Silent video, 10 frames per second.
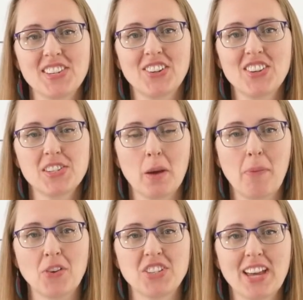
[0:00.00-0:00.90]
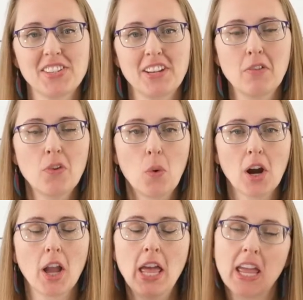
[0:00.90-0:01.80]
series about testing
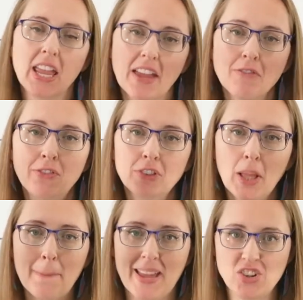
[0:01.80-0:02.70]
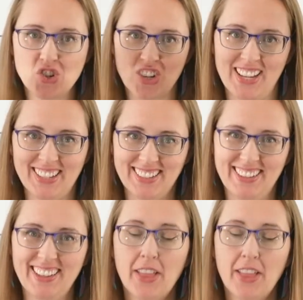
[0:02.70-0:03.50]
for inflammation,